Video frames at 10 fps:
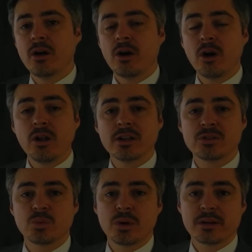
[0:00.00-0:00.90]
all as
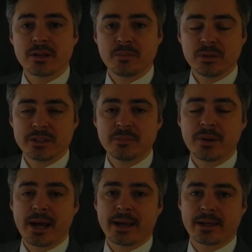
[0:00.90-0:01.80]
one complete
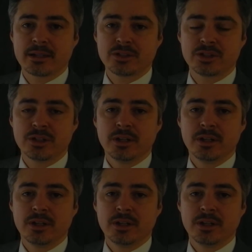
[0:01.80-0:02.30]
package.